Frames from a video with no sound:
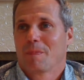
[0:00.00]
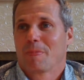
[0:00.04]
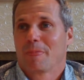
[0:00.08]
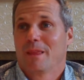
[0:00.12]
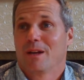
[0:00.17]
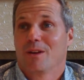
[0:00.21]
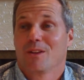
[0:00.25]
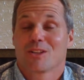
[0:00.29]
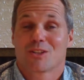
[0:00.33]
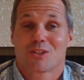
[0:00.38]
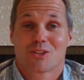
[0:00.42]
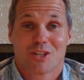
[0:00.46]

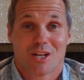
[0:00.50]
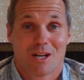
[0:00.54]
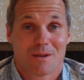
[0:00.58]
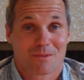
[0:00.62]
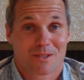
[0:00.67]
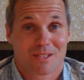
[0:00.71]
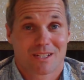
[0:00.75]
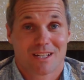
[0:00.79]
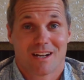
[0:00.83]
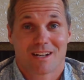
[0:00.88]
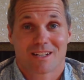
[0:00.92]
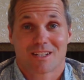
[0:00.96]
no, this job
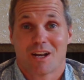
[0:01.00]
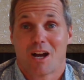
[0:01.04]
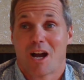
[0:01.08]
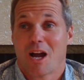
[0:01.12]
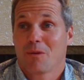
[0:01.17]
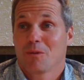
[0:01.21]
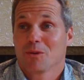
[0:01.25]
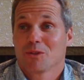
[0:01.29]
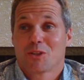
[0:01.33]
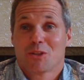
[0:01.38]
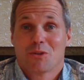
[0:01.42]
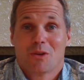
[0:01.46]
sucks. I
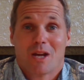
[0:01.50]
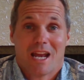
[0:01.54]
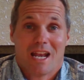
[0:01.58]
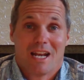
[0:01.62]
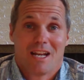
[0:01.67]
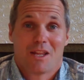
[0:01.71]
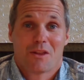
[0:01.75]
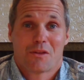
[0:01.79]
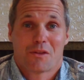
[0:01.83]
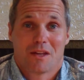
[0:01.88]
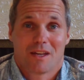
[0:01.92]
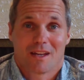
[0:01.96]
will do
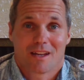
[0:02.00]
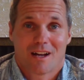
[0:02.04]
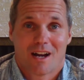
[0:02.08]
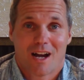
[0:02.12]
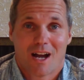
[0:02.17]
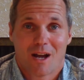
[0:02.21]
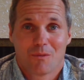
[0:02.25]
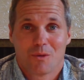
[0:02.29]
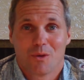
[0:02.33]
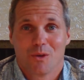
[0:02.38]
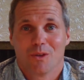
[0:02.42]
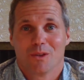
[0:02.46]
anything.
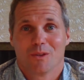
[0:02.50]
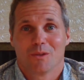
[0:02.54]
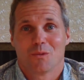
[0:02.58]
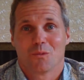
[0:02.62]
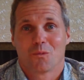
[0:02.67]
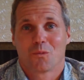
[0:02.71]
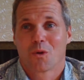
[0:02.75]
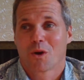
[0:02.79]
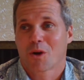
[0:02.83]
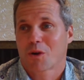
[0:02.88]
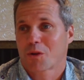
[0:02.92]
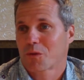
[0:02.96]
I will
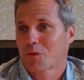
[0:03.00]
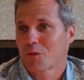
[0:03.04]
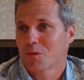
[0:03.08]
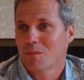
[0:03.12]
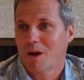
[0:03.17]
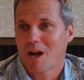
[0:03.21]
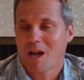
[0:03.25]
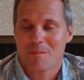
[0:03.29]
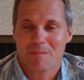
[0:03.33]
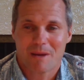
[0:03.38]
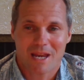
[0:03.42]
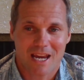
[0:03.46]
work through
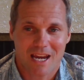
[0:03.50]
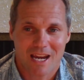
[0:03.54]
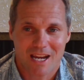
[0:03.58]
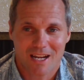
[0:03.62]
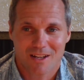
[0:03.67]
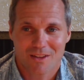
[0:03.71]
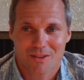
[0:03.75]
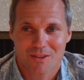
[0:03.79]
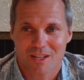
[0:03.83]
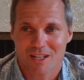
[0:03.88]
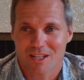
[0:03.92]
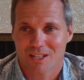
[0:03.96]
my pain
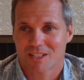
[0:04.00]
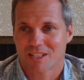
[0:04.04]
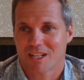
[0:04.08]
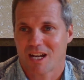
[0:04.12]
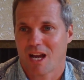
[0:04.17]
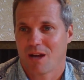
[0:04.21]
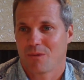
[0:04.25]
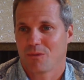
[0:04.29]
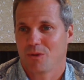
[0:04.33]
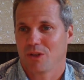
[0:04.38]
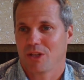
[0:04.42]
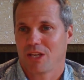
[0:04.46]
in this.
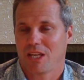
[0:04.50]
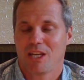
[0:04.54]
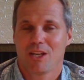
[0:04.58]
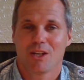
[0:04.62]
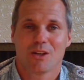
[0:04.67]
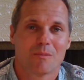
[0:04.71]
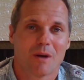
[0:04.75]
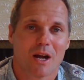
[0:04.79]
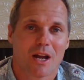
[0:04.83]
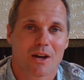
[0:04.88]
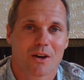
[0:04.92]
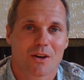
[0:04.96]
I will
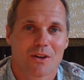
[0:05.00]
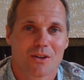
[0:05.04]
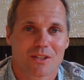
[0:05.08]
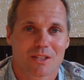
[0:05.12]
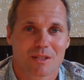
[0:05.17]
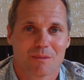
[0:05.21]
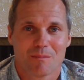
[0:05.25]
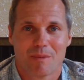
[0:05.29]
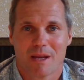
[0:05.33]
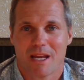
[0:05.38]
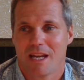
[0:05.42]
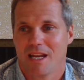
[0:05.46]
heal my
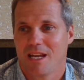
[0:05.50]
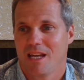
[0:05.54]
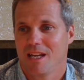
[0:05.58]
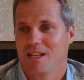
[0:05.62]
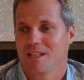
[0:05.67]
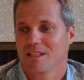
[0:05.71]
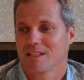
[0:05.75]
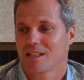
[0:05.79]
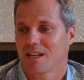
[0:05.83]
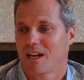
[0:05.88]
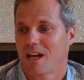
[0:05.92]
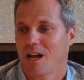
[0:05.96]
hurts and pains.